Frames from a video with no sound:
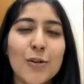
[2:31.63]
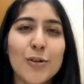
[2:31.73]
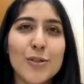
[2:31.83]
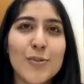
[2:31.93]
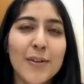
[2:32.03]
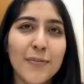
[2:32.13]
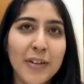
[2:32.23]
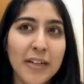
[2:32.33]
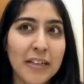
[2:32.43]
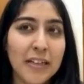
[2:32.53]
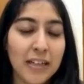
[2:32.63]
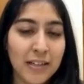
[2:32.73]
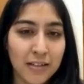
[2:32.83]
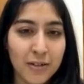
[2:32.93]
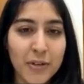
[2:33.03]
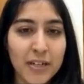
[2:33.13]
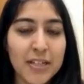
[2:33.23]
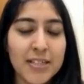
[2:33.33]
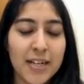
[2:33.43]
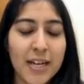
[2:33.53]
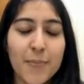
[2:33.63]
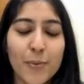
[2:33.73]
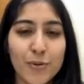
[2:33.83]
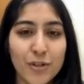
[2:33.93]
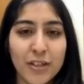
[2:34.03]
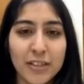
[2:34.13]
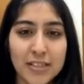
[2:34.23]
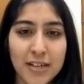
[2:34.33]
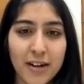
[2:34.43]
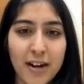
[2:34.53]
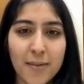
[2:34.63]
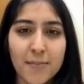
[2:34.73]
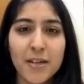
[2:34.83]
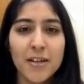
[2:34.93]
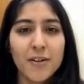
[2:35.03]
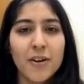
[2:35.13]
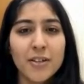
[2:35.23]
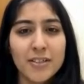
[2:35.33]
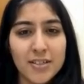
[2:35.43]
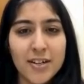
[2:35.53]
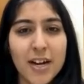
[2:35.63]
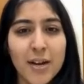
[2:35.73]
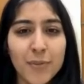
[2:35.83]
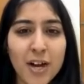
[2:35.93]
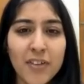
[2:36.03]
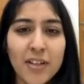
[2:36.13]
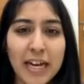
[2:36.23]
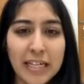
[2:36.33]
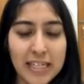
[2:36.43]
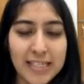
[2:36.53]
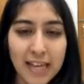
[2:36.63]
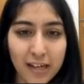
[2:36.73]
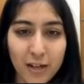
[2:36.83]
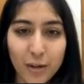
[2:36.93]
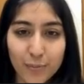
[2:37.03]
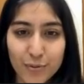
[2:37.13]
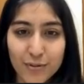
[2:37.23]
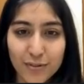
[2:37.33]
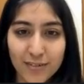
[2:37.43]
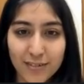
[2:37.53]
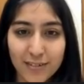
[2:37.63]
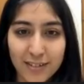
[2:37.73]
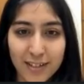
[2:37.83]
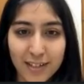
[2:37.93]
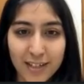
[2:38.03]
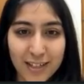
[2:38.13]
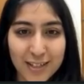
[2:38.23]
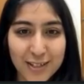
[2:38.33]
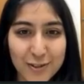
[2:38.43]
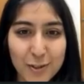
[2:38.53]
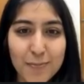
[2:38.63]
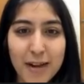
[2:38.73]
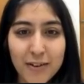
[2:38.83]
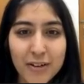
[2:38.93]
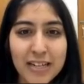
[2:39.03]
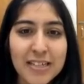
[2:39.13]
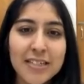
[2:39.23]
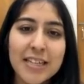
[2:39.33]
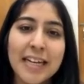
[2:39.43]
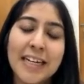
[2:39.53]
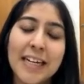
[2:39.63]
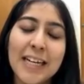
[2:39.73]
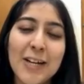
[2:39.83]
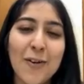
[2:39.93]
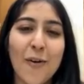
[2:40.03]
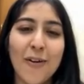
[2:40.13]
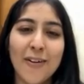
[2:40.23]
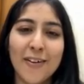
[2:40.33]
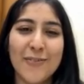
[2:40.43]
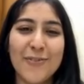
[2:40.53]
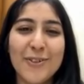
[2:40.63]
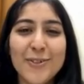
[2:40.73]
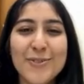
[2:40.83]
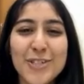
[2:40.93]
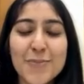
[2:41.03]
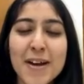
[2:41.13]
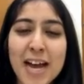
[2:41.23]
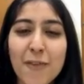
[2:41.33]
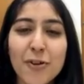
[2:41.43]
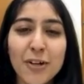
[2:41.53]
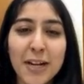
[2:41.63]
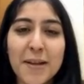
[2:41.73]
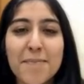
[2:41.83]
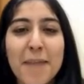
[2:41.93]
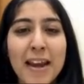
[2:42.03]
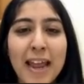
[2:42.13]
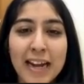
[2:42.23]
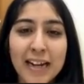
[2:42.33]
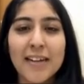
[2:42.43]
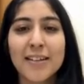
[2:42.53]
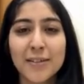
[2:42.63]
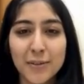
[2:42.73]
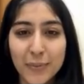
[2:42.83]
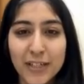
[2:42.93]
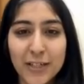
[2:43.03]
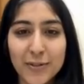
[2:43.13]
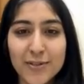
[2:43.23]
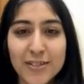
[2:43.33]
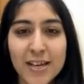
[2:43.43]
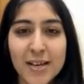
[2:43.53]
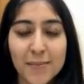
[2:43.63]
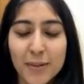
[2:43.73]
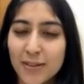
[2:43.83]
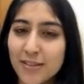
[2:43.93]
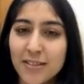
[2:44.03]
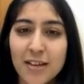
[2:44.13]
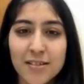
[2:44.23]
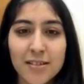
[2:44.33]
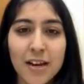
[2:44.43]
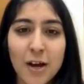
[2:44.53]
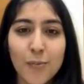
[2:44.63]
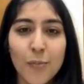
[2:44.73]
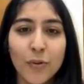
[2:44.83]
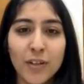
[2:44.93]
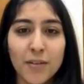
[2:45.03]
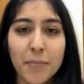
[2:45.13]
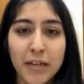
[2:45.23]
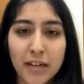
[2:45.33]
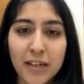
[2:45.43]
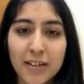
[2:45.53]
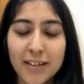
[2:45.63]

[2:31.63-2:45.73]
also, I feel the reels that I post on Instagram, you have the 90-second option. So my reels are slightly longer. For YouTube, I have to trim and edit the videos because it doesn't allow more than a minute.